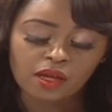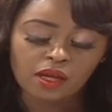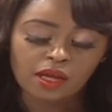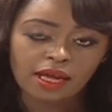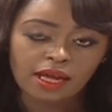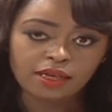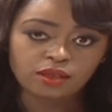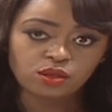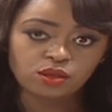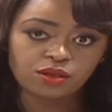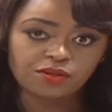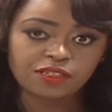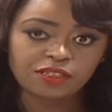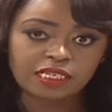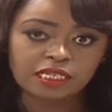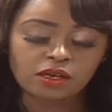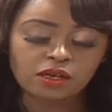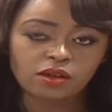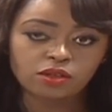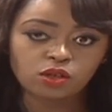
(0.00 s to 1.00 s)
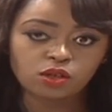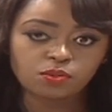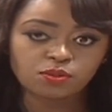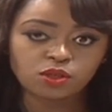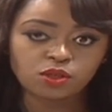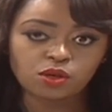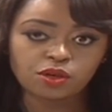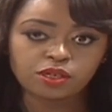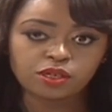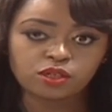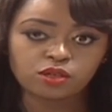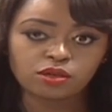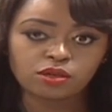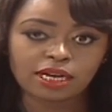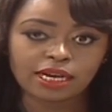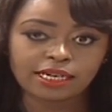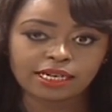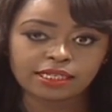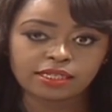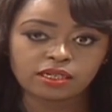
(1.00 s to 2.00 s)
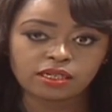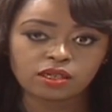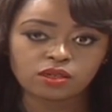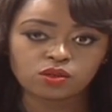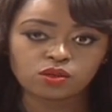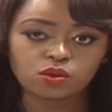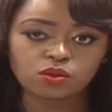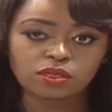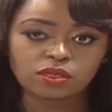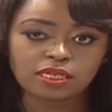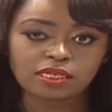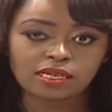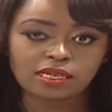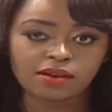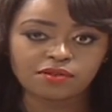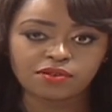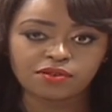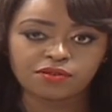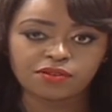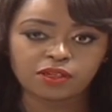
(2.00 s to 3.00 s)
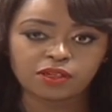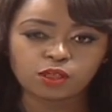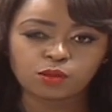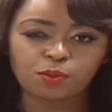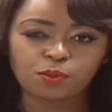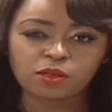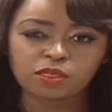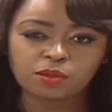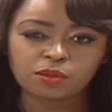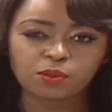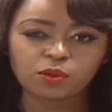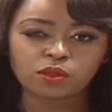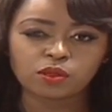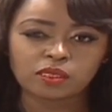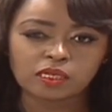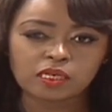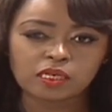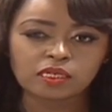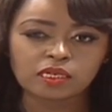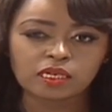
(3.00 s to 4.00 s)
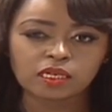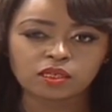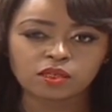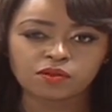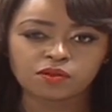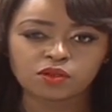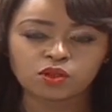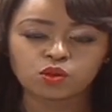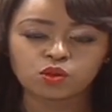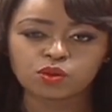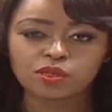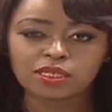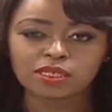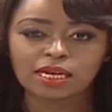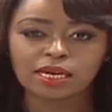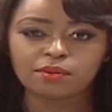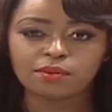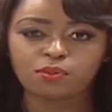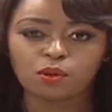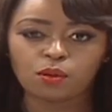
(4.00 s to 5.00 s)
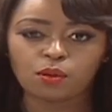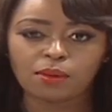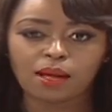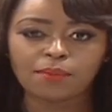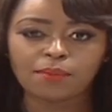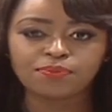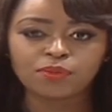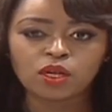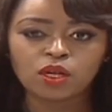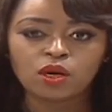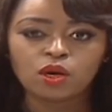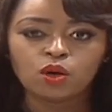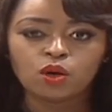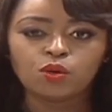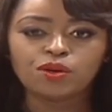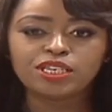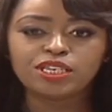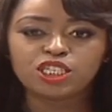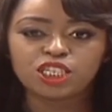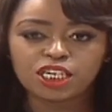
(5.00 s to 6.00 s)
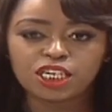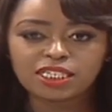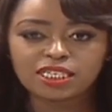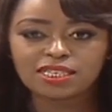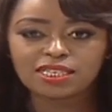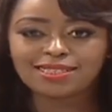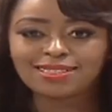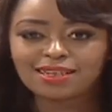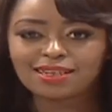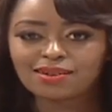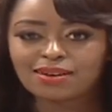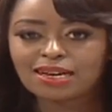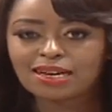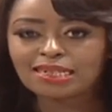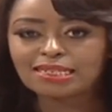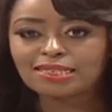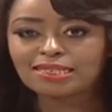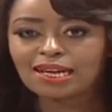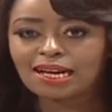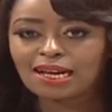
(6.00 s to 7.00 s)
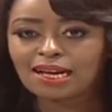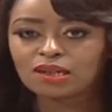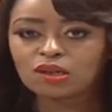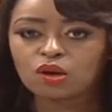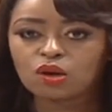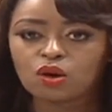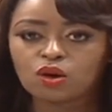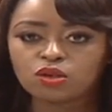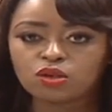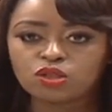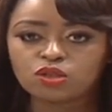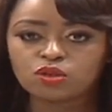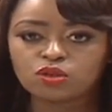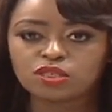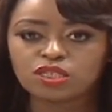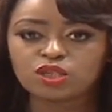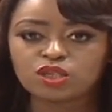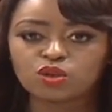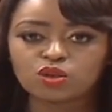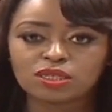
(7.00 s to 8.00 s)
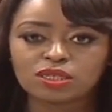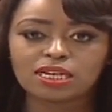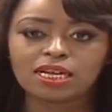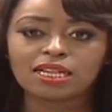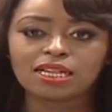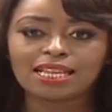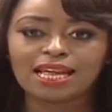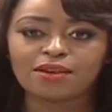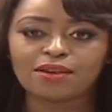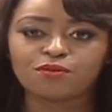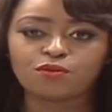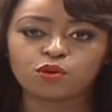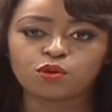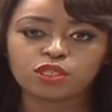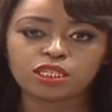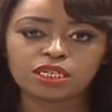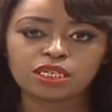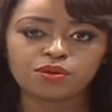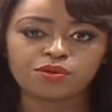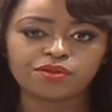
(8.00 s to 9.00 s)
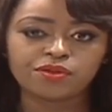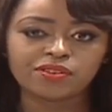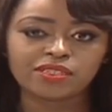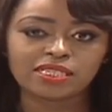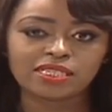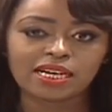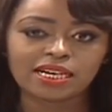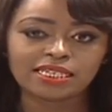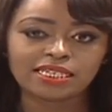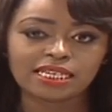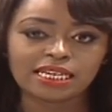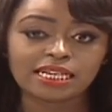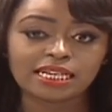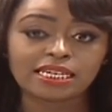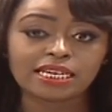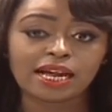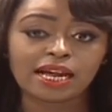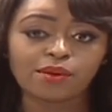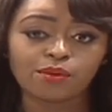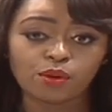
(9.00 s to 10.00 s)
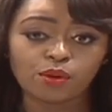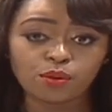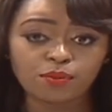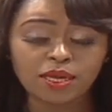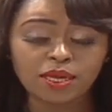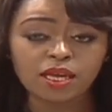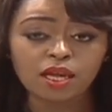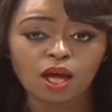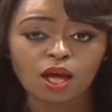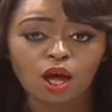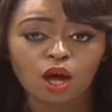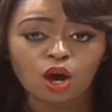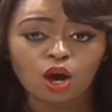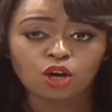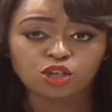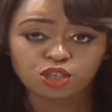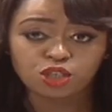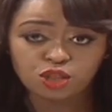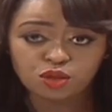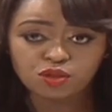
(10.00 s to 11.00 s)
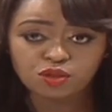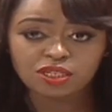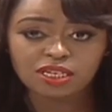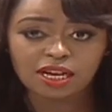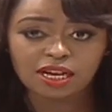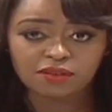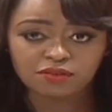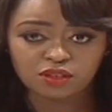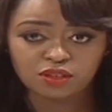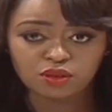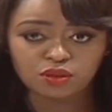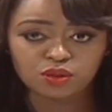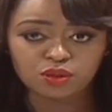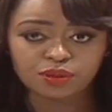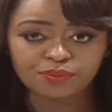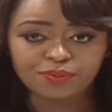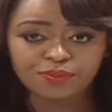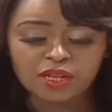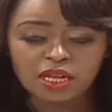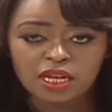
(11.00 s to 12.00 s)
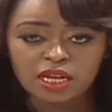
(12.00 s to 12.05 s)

And to revisit our top story tonight, uh, sources have revealed possible details of the suicide bomber who initiated the terror attack on Dusit Hotel at 14 Riverside in Nairobi on Tuesday afternoon.